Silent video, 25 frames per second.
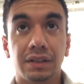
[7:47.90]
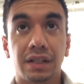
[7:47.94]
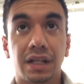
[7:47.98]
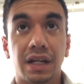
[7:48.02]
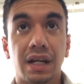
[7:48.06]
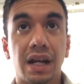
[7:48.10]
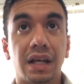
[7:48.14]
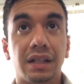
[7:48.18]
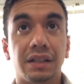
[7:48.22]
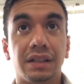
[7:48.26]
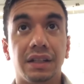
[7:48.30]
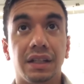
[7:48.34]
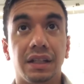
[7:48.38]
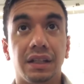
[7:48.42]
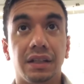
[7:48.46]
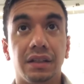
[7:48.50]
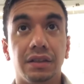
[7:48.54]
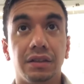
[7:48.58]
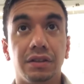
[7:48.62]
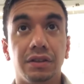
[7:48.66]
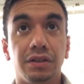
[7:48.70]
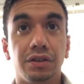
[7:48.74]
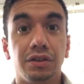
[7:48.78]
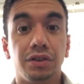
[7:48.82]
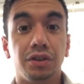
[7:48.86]
connecting
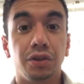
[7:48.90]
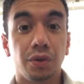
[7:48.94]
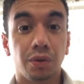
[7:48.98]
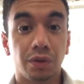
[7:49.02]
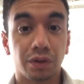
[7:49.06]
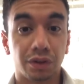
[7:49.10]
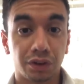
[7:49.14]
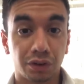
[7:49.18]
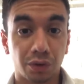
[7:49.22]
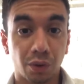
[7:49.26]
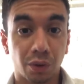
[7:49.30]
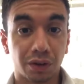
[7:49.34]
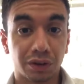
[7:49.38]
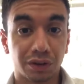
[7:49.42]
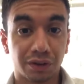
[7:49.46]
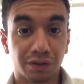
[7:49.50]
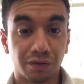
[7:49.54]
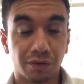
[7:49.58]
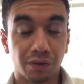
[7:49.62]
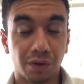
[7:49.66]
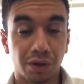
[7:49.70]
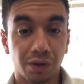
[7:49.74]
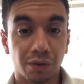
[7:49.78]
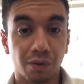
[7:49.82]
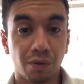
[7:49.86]
to the source
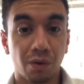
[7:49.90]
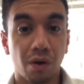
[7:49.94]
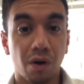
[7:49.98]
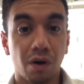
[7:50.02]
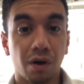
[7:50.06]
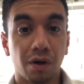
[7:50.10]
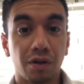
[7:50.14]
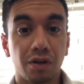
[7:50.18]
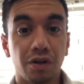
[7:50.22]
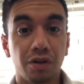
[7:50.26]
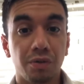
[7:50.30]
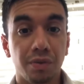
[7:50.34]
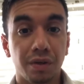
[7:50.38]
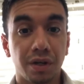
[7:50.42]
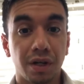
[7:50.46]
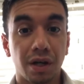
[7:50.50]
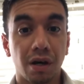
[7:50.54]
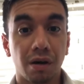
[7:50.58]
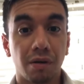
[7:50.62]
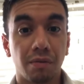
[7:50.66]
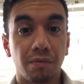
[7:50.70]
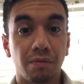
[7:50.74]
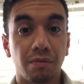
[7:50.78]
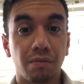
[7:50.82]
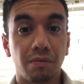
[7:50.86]
of what you are, you
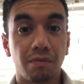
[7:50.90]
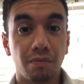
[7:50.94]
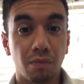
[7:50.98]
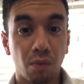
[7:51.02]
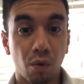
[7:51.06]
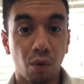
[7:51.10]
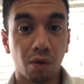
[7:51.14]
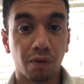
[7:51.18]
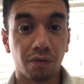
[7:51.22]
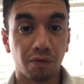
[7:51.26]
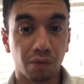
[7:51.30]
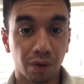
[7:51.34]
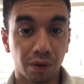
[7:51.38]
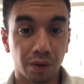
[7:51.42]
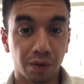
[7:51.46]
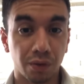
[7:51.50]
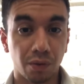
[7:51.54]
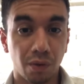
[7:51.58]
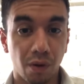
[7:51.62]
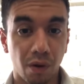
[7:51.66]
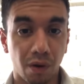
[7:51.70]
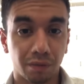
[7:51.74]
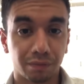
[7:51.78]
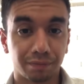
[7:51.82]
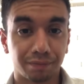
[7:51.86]
become more of what
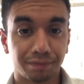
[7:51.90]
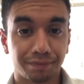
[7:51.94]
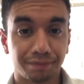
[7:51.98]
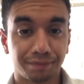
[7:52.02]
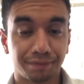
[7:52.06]
you are.